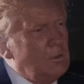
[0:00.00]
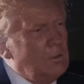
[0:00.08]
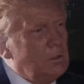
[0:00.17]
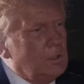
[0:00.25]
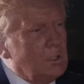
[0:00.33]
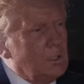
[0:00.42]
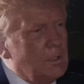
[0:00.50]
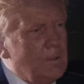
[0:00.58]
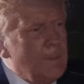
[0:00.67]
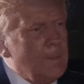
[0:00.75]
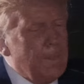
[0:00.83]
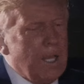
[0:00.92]

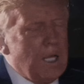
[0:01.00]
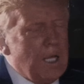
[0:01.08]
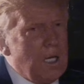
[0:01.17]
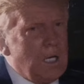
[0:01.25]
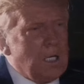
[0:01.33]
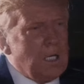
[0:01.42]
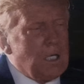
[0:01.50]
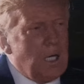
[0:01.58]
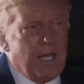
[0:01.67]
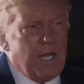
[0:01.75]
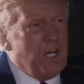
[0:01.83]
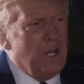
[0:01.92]
Golly. The next
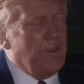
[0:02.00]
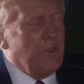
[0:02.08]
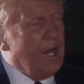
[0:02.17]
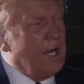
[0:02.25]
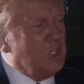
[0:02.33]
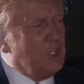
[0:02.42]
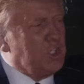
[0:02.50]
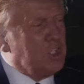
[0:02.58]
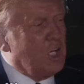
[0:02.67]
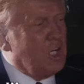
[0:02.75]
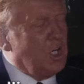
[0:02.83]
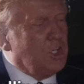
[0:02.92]
person in line, the
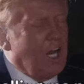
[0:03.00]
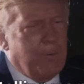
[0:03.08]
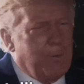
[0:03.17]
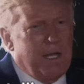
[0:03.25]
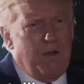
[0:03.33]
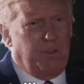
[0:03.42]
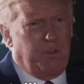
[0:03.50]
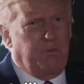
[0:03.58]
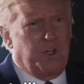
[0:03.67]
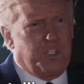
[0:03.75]
second person is